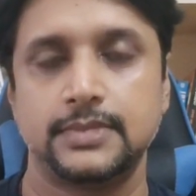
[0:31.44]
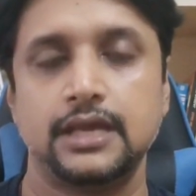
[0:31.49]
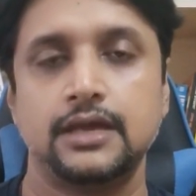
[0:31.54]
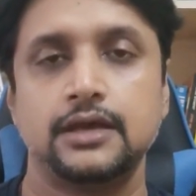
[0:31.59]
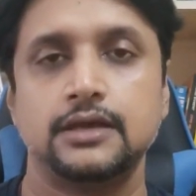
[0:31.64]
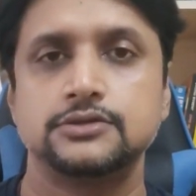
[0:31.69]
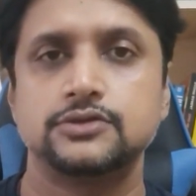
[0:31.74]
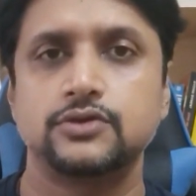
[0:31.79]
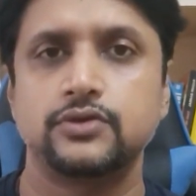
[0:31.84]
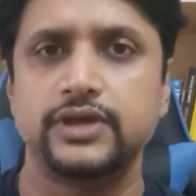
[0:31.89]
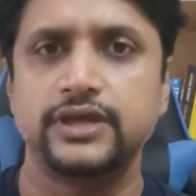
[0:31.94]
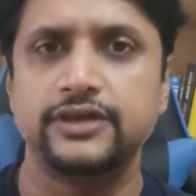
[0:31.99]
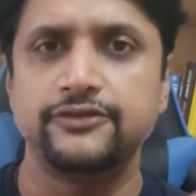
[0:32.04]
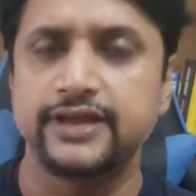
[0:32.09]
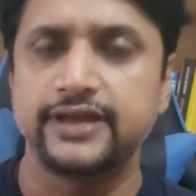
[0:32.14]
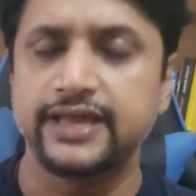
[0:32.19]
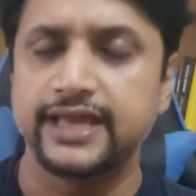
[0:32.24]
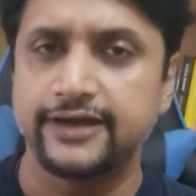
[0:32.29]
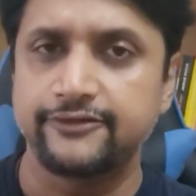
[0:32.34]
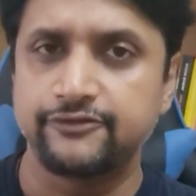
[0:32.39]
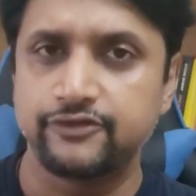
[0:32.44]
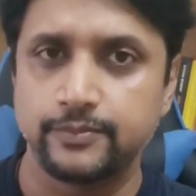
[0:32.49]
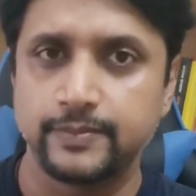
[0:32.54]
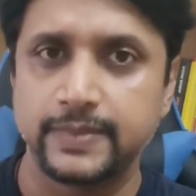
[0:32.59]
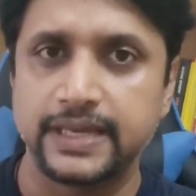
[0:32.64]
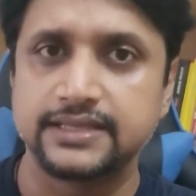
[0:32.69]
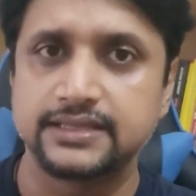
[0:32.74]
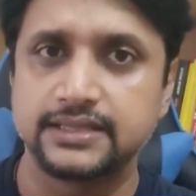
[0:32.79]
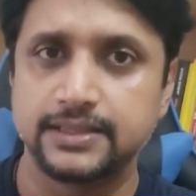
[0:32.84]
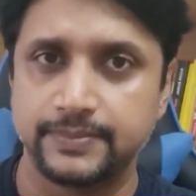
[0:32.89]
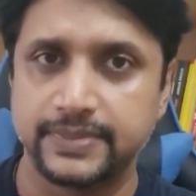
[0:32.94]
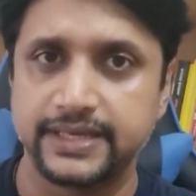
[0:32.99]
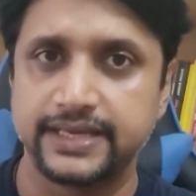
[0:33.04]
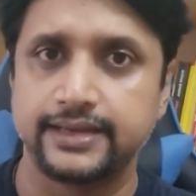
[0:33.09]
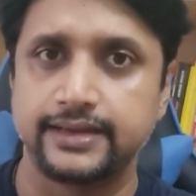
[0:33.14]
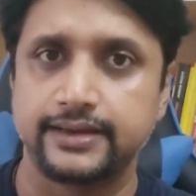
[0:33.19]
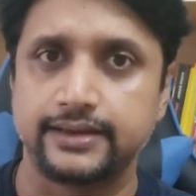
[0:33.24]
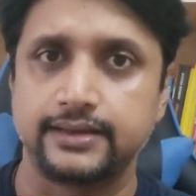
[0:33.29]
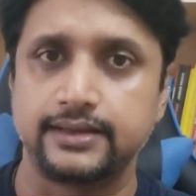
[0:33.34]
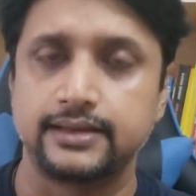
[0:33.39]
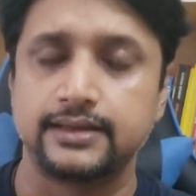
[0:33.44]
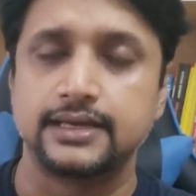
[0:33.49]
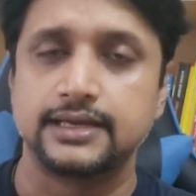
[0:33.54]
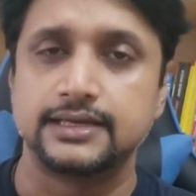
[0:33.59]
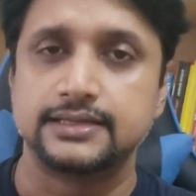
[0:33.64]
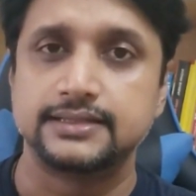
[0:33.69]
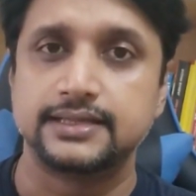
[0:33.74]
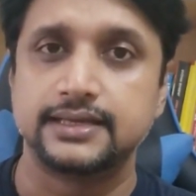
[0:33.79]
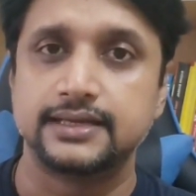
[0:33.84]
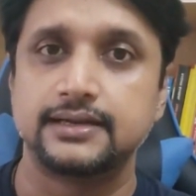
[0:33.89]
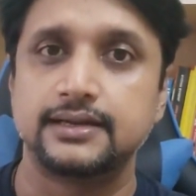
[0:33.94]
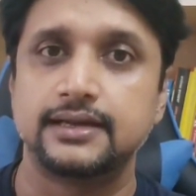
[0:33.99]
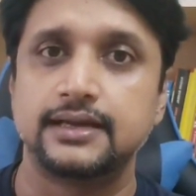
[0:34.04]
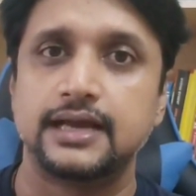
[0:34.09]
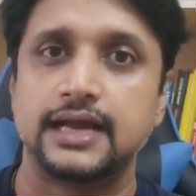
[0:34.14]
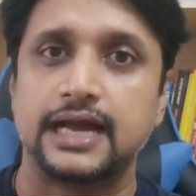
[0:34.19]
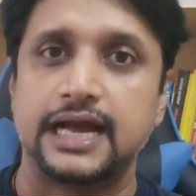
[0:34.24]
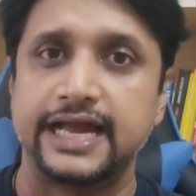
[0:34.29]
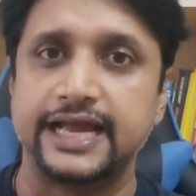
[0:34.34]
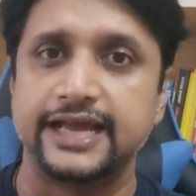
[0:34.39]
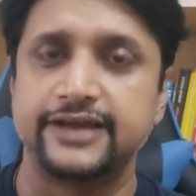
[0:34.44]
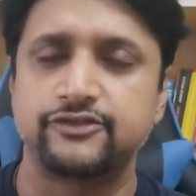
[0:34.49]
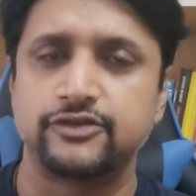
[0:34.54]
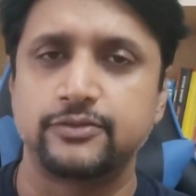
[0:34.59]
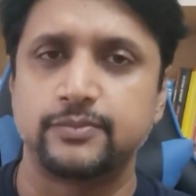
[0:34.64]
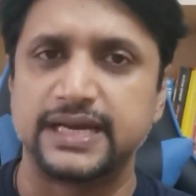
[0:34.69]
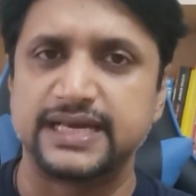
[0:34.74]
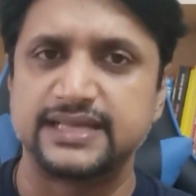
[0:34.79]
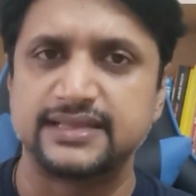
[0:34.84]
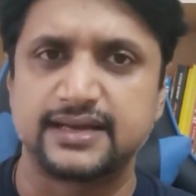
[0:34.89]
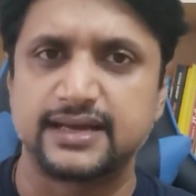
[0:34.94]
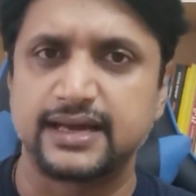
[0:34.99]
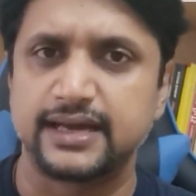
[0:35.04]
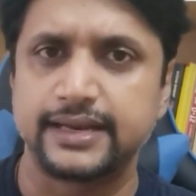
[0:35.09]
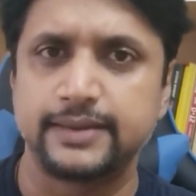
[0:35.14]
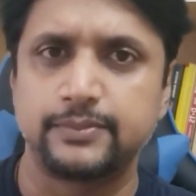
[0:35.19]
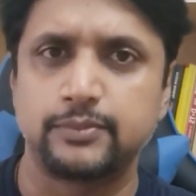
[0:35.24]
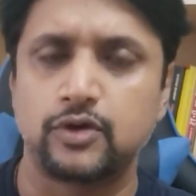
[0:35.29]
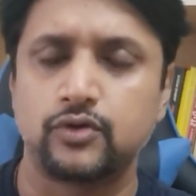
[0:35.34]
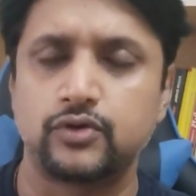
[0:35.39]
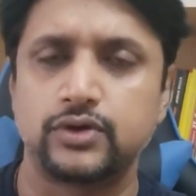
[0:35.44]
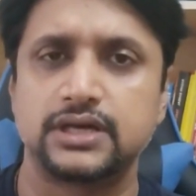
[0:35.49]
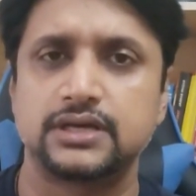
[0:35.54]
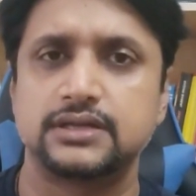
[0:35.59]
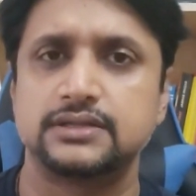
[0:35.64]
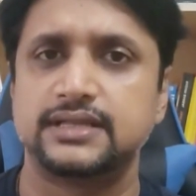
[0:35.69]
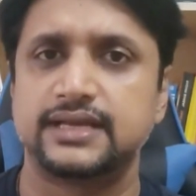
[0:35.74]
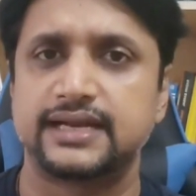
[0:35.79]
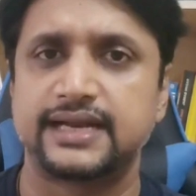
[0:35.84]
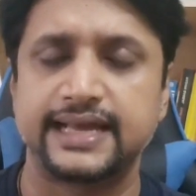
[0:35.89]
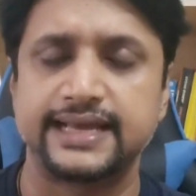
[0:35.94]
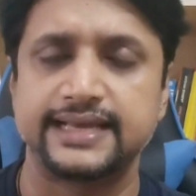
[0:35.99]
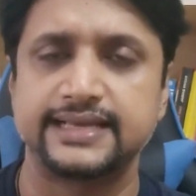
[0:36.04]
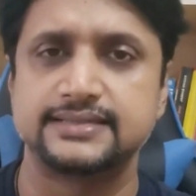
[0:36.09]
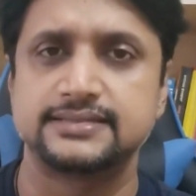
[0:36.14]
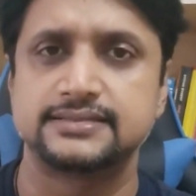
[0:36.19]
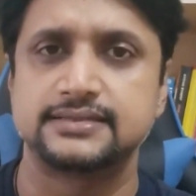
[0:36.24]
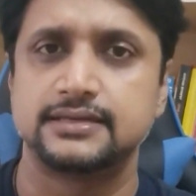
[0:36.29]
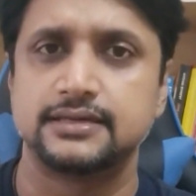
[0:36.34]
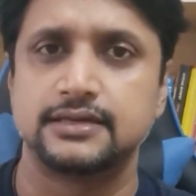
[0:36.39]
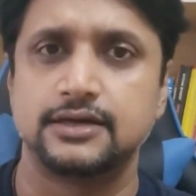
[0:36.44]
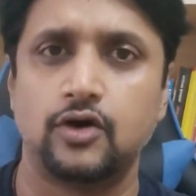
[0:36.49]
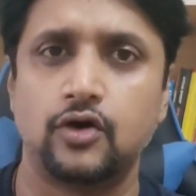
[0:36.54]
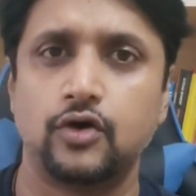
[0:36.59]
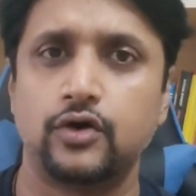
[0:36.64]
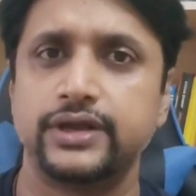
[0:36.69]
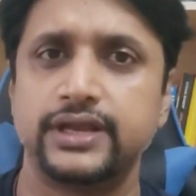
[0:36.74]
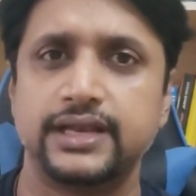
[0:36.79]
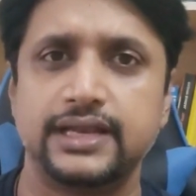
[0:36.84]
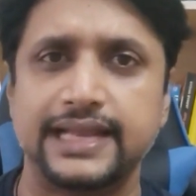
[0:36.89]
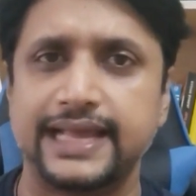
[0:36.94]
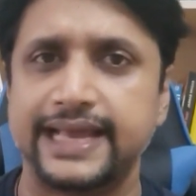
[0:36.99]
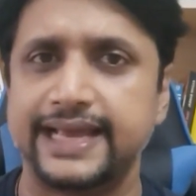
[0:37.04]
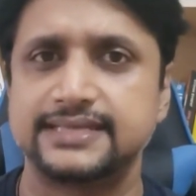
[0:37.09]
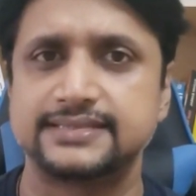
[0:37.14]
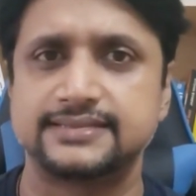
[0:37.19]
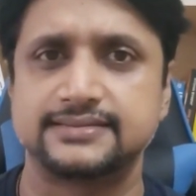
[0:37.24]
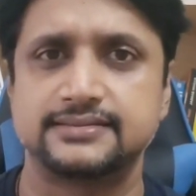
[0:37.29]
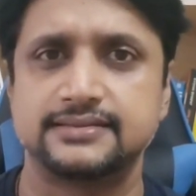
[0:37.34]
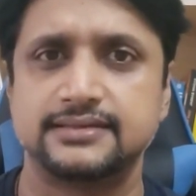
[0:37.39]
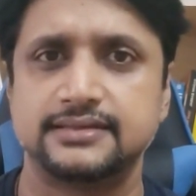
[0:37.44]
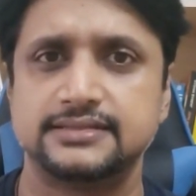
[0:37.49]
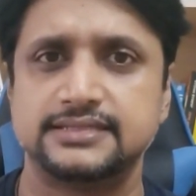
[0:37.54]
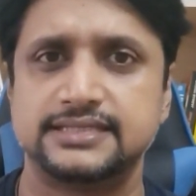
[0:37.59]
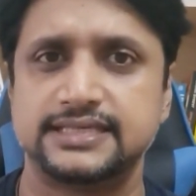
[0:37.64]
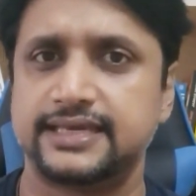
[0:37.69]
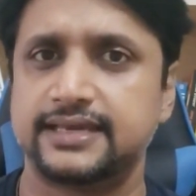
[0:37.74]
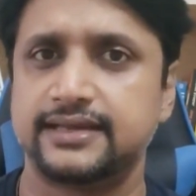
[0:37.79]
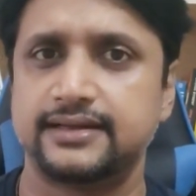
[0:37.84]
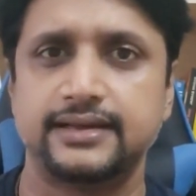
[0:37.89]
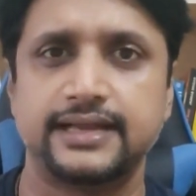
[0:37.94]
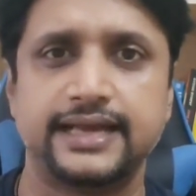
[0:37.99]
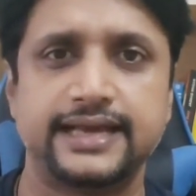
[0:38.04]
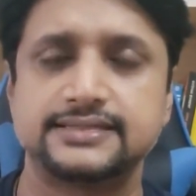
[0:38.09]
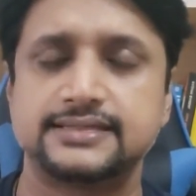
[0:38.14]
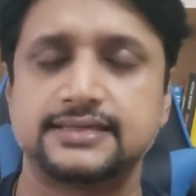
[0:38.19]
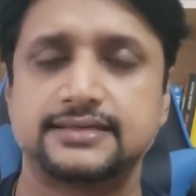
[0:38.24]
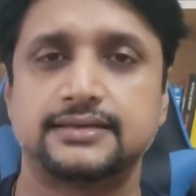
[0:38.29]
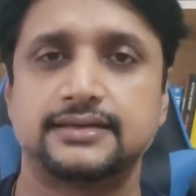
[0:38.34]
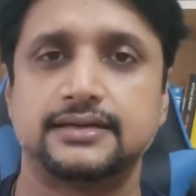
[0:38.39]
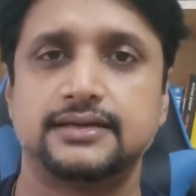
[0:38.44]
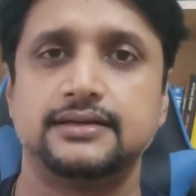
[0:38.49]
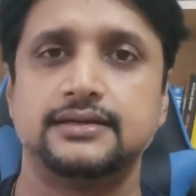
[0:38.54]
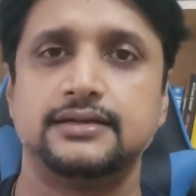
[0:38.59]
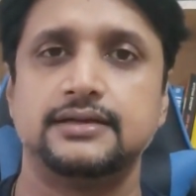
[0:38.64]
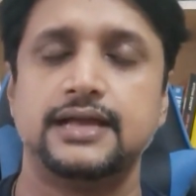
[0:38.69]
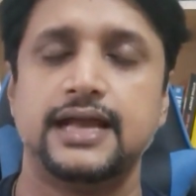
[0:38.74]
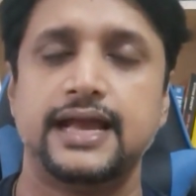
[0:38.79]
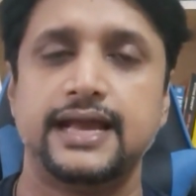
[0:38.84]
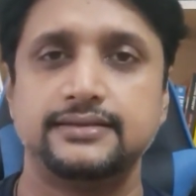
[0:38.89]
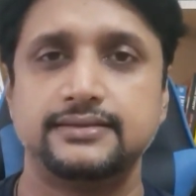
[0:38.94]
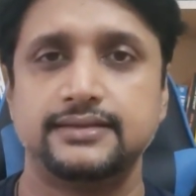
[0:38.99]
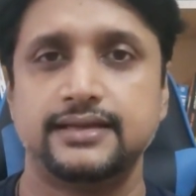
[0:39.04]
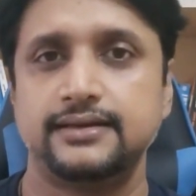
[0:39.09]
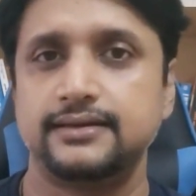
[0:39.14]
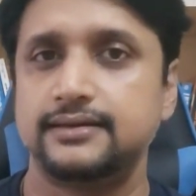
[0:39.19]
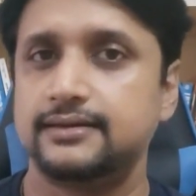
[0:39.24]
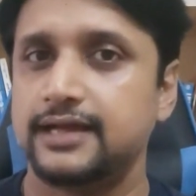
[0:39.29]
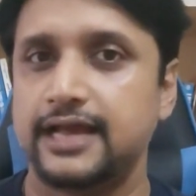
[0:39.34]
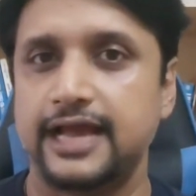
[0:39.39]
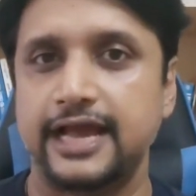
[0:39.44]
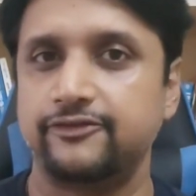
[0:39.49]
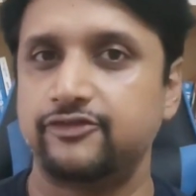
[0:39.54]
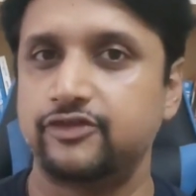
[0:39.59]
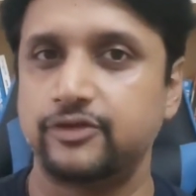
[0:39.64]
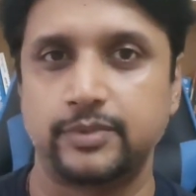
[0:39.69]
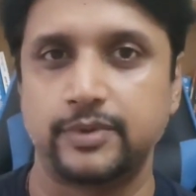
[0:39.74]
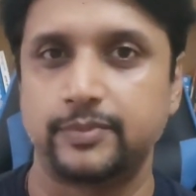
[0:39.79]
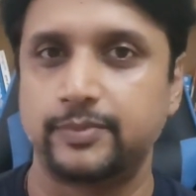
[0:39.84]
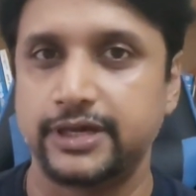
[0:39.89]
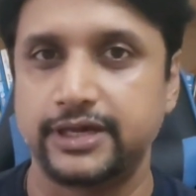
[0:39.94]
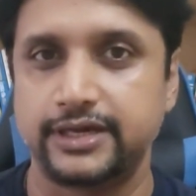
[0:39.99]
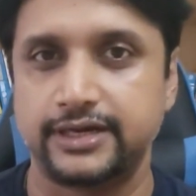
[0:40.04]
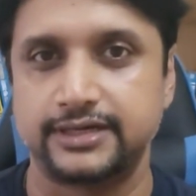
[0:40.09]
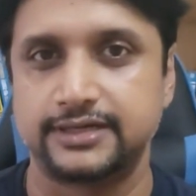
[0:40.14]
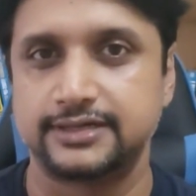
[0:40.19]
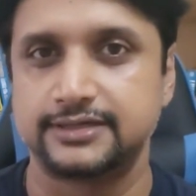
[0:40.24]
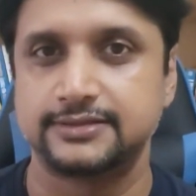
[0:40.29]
So if I have to make the biryani, then I have to buy the curry powder, the rice, oil, eggs, chicken, etc. and then have to prepare it.